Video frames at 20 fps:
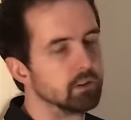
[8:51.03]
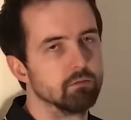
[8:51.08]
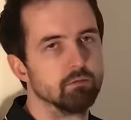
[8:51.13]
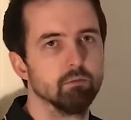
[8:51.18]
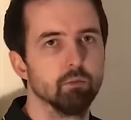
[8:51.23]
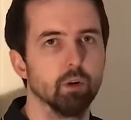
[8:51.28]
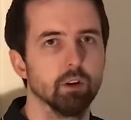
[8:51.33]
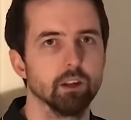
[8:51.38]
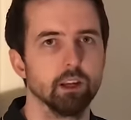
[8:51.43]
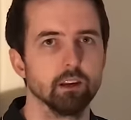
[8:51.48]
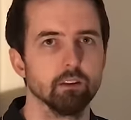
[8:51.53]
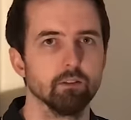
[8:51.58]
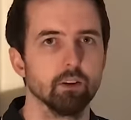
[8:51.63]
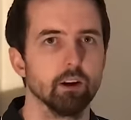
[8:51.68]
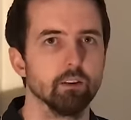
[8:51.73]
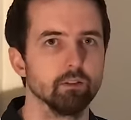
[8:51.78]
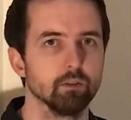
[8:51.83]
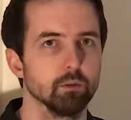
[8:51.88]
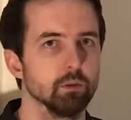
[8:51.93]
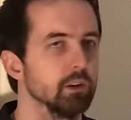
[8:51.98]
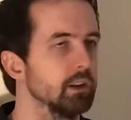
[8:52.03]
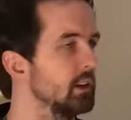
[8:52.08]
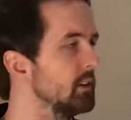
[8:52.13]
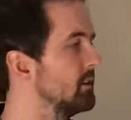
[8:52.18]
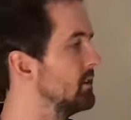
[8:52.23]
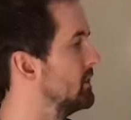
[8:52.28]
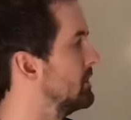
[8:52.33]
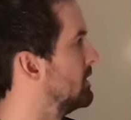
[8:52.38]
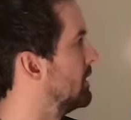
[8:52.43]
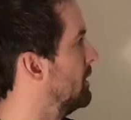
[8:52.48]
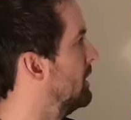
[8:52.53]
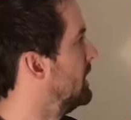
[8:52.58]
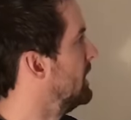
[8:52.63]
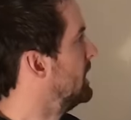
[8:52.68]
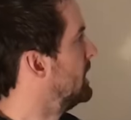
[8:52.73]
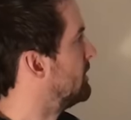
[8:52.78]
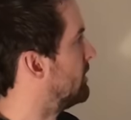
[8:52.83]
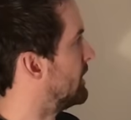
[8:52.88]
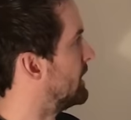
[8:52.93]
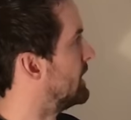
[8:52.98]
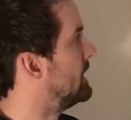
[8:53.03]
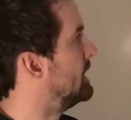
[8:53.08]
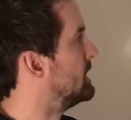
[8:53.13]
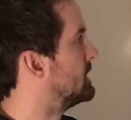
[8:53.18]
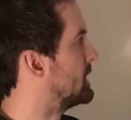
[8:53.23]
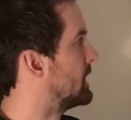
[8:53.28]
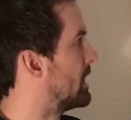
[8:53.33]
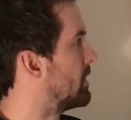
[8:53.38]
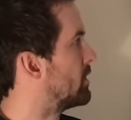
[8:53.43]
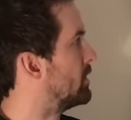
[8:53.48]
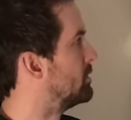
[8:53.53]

to one ninety-five to one ninety. So if I needed to get